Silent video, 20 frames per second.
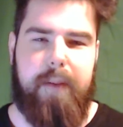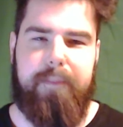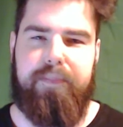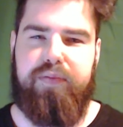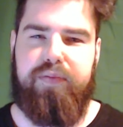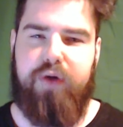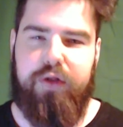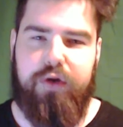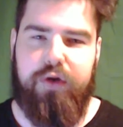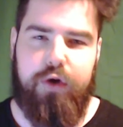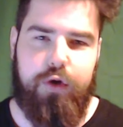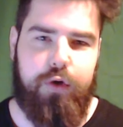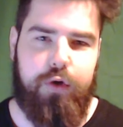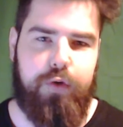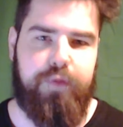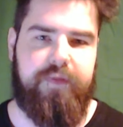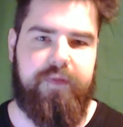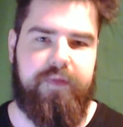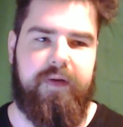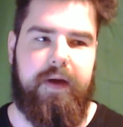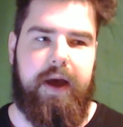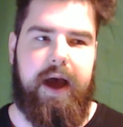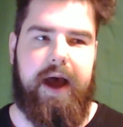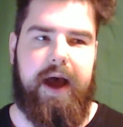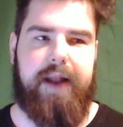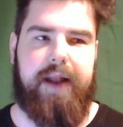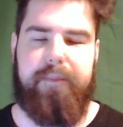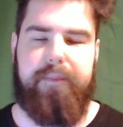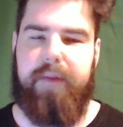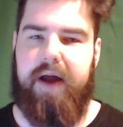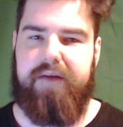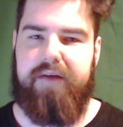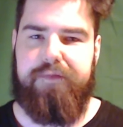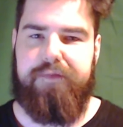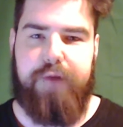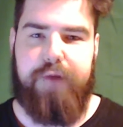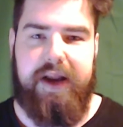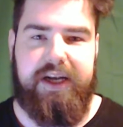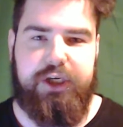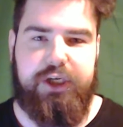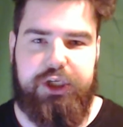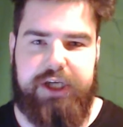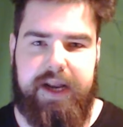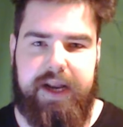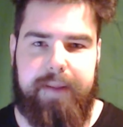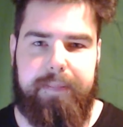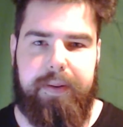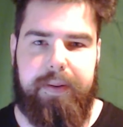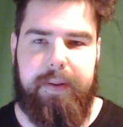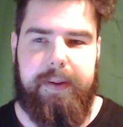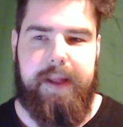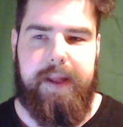brotherhood, and friendship,